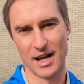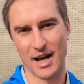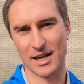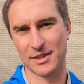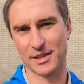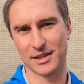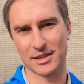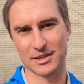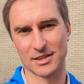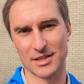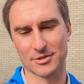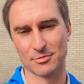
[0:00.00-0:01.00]
I think it
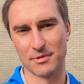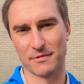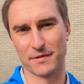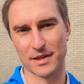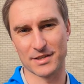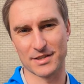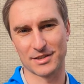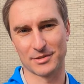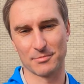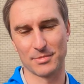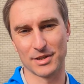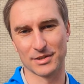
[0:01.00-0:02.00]
needs to be fixed.
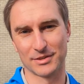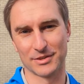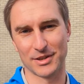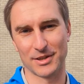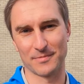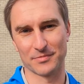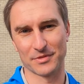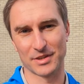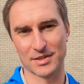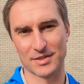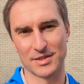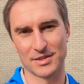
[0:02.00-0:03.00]
But the
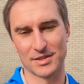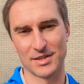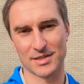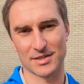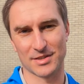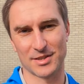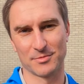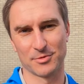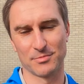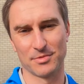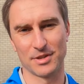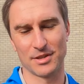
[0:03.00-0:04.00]
city doesn't seem to
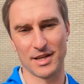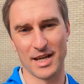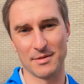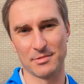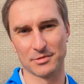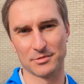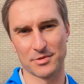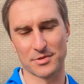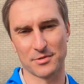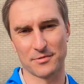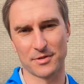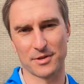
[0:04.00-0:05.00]
be able to so
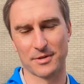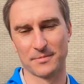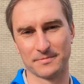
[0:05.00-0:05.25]
far.